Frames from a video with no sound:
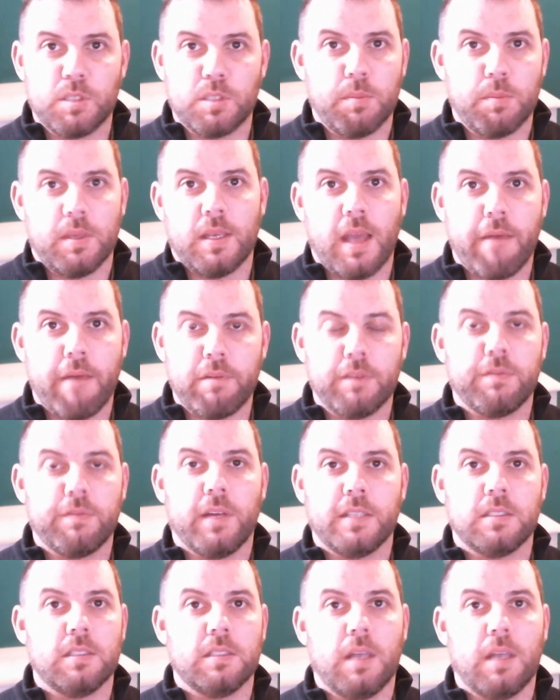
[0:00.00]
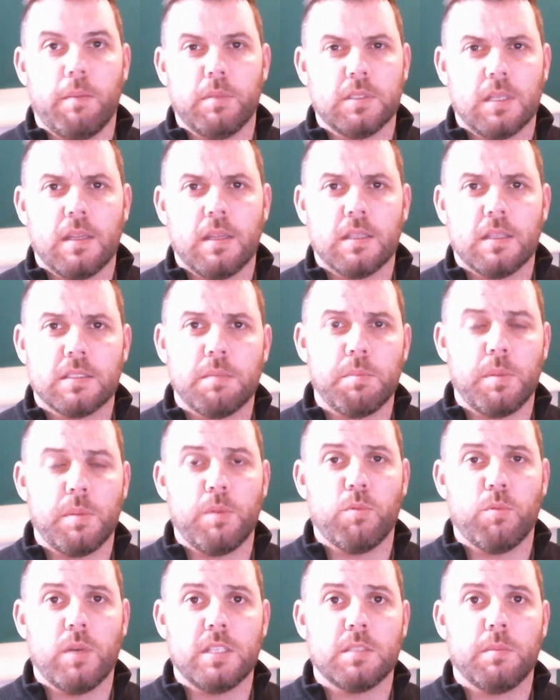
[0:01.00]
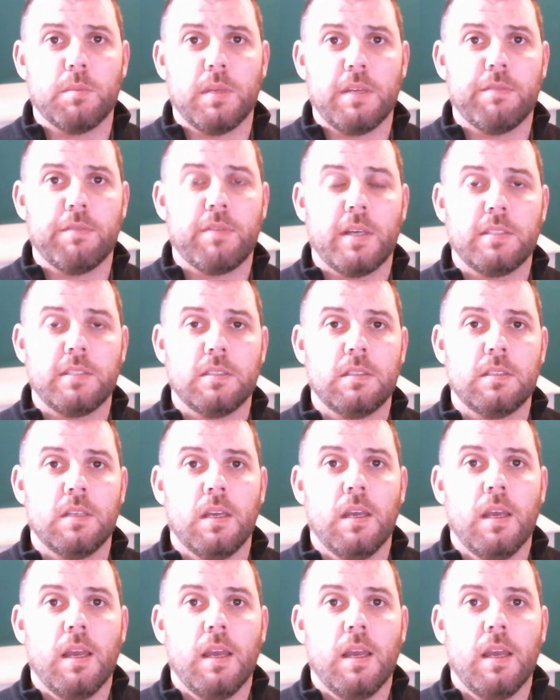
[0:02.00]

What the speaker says: to have inflated numbers, and they seem to be reasonably inflated.